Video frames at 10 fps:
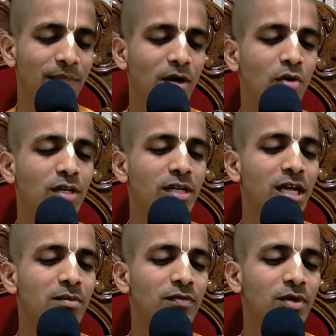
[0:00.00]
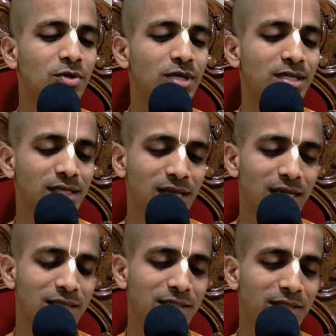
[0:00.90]
The holy name of Krishna is
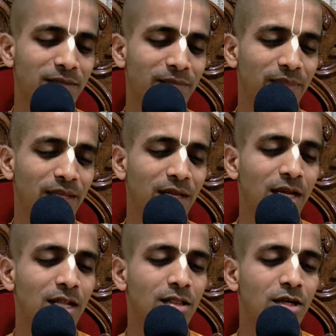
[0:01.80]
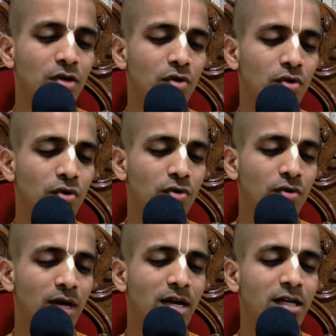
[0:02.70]
reality. The
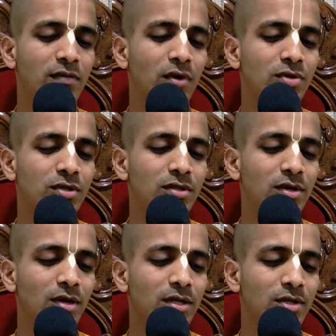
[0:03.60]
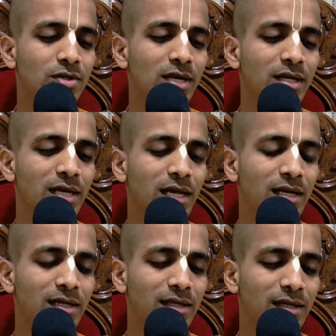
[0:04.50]
guru and devotion to Lord Krishna are
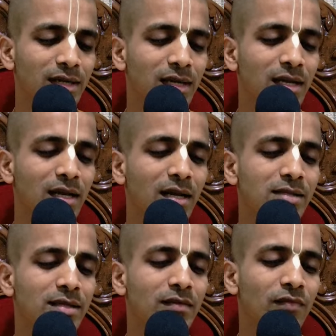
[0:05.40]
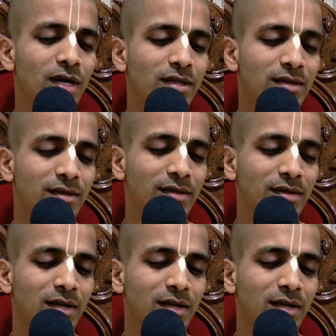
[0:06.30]
reality. Listen, father,